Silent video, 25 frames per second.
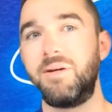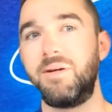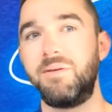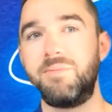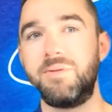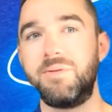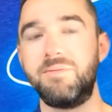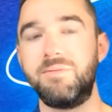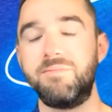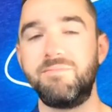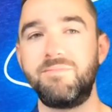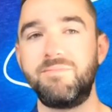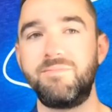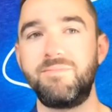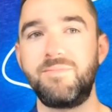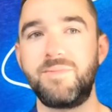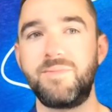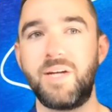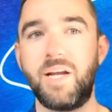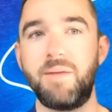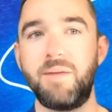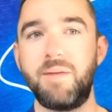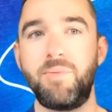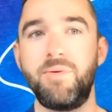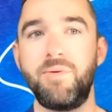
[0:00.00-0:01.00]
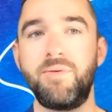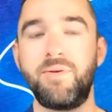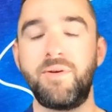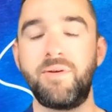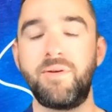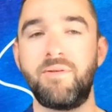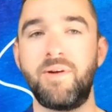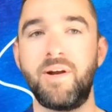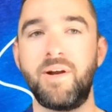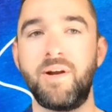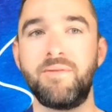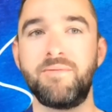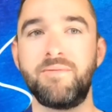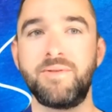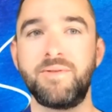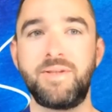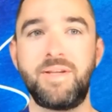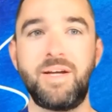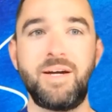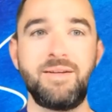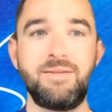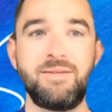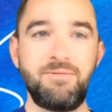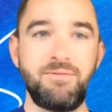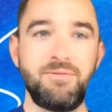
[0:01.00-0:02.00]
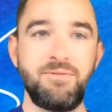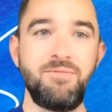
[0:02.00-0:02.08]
been kind of poking around with that with